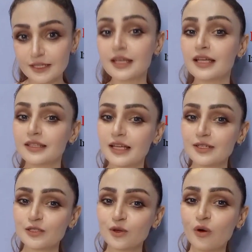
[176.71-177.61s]
that is
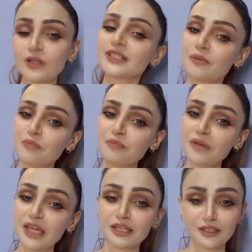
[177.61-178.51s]
called
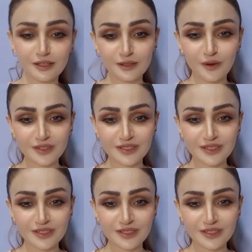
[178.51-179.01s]
main clause.